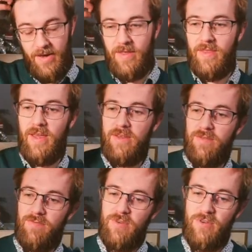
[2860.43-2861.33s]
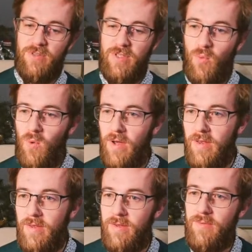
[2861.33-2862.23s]
And that returns a
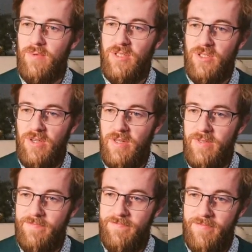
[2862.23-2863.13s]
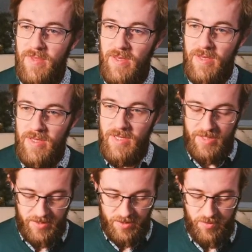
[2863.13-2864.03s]
1, which is good.
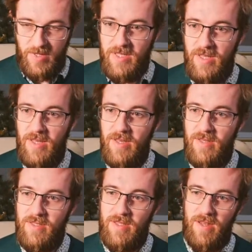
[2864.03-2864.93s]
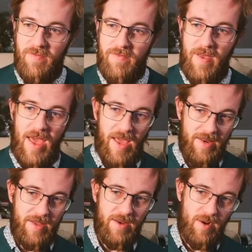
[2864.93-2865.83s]
So basically, instead of
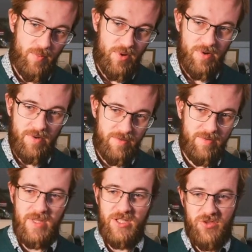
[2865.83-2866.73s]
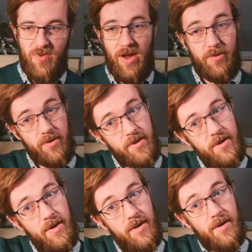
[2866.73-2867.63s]
adding a number each round,
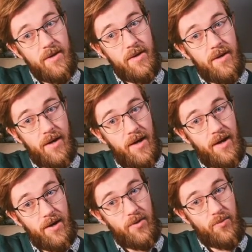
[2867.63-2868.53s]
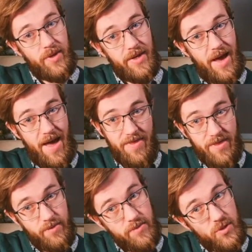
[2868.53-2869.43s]
we add
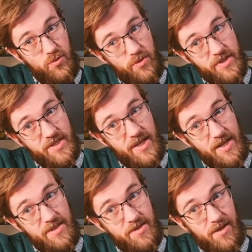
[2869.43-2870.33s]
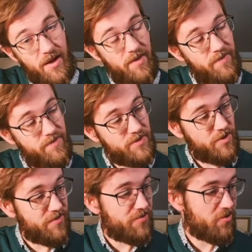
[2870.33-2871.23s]
them to the set of
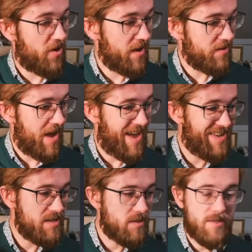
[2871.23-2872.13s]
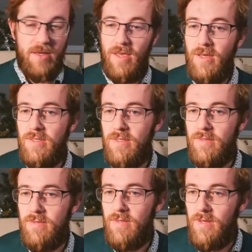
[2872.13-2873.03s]
sort of trail ends, I guess,
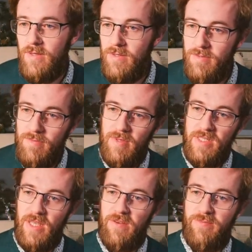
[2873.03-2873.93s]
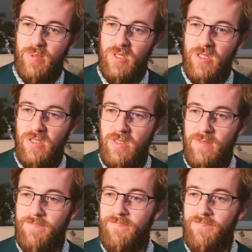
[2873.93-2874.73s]
a set of positions.